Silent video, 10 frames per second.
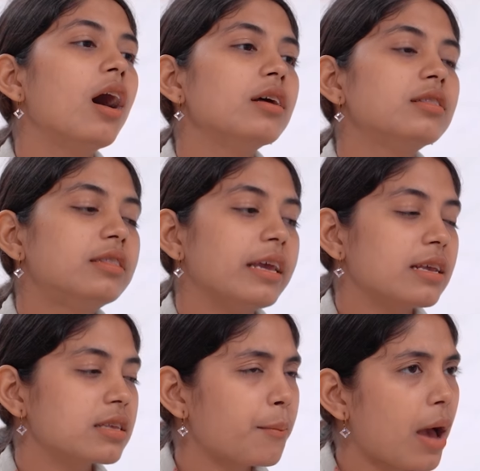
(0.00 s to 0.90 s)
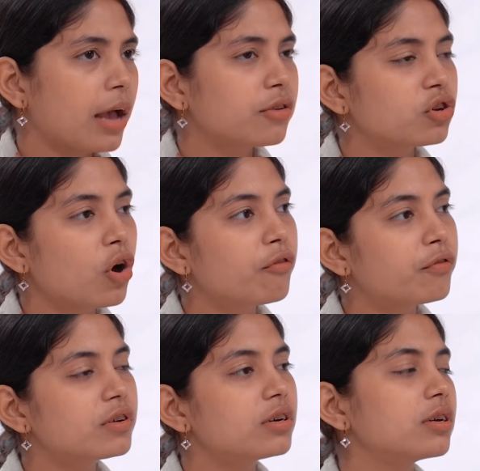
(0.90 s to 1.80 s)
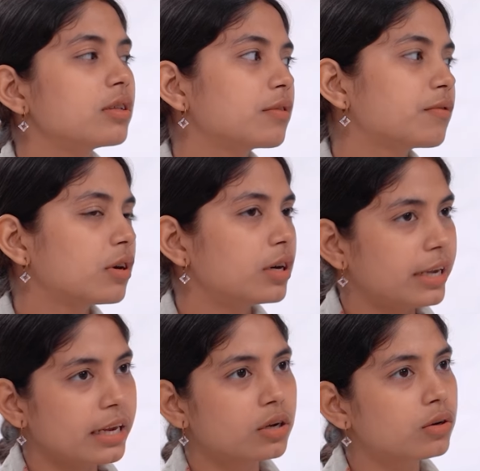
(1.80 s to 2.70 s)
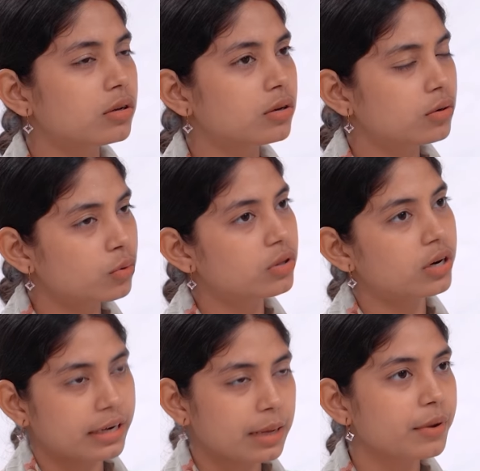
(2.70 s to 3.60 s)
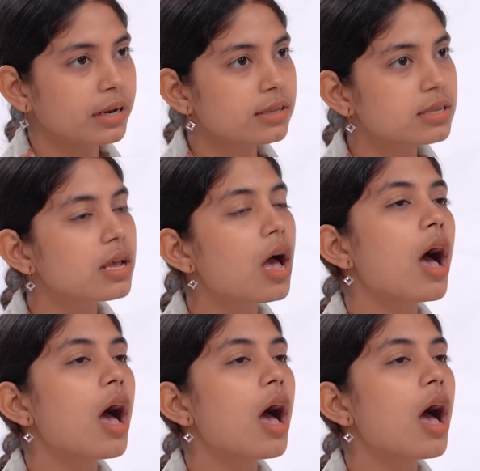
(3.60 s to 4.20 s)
There is a match of 30 to 30 minutes,